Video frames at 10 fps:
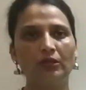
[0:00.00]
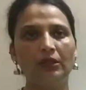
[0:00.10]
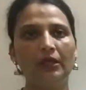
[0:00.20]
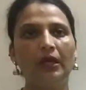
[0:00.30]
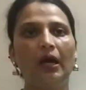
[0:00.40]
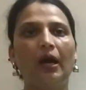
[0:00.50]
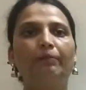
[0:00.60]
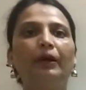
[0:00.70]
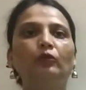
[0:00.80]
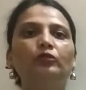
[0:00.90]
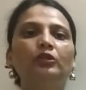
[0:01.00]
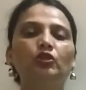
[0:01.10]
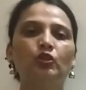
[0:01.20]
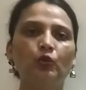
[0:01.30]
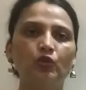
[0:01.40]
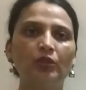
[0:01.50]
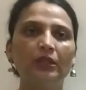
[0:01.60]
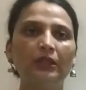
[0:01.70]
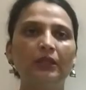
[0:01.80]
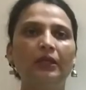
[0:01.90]
about the social,
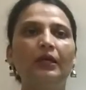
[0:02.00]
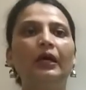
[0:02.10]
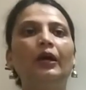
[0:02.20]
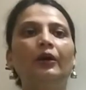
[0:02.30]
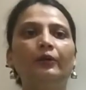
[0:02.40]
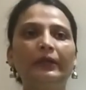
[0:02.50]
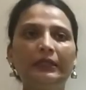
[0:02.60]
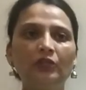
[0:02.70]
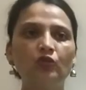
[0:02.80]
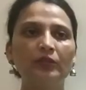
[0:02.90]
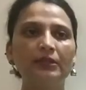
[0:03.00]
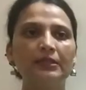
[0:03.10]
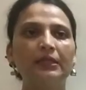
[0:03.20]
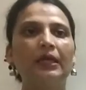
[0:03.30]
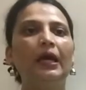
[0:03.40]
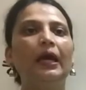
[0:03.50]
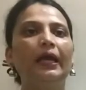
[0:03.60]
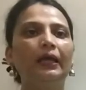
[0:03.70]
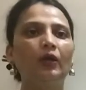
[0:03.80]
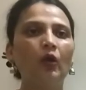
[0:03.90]
religious,
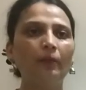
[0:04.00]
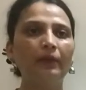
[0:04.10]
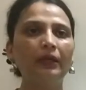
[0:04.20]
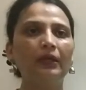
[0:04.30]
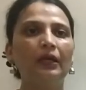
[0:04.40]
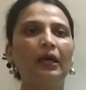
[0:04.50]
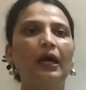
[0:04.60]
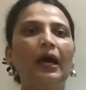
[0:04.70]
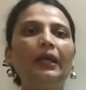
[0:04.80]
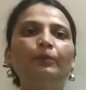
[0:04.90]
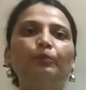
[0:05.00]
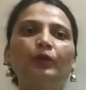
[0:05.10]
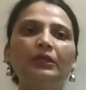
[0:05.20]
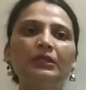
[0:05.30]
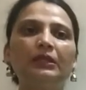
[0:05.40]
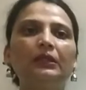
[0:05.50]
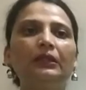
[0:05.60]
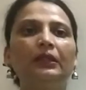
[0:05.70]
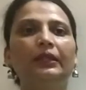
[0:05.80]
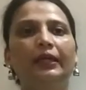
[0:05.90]
economic and political
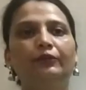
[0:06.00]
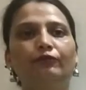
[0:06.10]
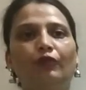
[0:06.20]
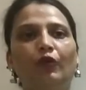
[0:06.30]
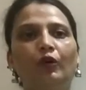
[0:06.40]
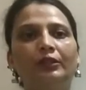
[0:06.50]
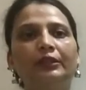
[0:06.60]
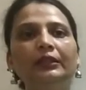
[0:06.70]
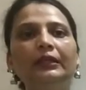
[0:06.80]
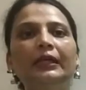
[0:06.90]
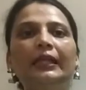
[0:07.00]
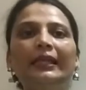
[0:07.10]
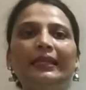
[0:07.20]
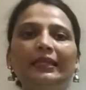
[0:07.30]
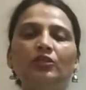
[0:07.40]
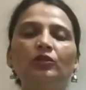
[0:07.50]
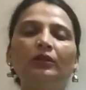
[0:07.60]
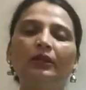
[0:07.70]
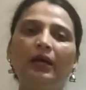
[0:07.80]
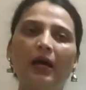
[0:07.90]
life of the later
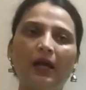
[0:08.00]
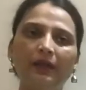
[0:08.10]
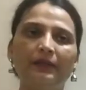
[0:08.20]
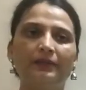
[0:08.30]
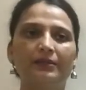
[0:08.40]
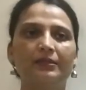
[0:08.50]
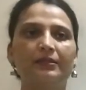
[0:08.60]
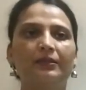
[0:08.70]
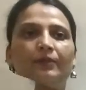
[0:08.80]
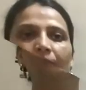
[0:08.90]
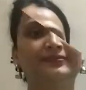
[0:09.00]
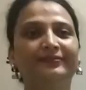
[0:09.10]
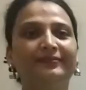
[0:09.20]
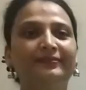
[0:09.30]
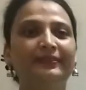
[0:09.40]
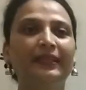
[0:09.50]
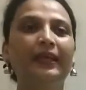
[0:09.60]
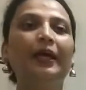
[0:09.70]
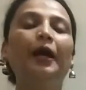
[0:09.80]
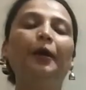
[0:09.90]
Aryans.
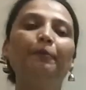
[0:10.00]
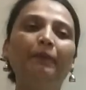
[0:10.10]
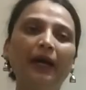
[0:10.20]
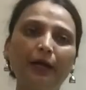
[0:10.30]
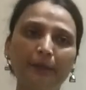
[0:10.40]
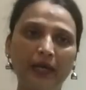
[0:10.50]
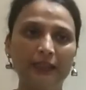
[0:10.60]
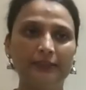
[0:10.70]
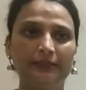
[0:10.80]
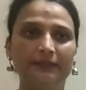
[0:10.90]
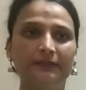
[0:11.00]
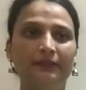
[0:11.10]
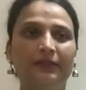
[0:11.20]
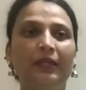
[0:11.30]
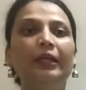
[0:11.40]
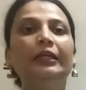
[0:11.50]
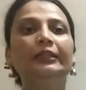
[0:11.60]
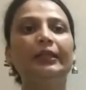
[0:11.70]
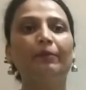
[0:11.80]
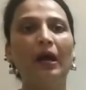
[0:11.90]
Mahabharata. The
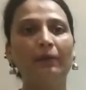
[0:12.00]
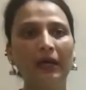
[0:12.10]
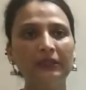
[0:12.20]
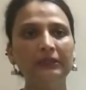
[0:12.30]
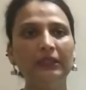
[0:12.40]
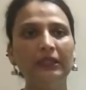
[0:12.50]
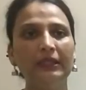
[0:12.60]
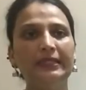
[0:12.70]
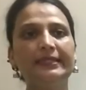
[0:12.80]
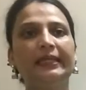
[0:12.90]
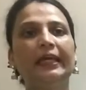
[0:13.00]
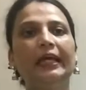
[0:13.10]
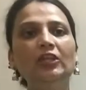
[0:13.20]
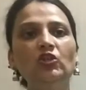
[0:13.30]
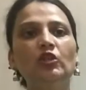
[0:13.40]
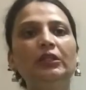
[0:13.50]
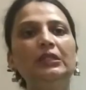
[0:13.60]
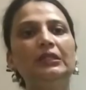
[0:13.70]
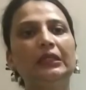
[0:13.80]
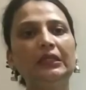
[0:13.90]
Mahabharata is an ancient
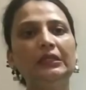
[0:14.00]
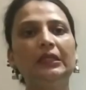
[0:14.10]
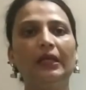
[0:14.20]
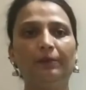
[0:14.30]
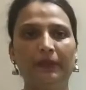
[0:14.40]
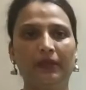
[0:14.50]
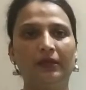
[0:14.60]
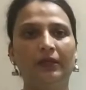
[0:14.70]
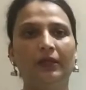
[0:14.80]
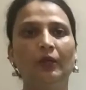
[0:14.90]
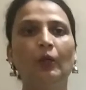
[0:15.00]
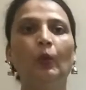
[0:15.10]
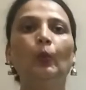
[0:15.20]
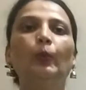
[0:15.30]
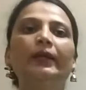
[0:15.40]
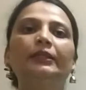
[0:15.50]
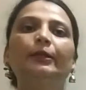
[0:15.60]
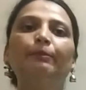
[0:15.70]
Indian epic where the main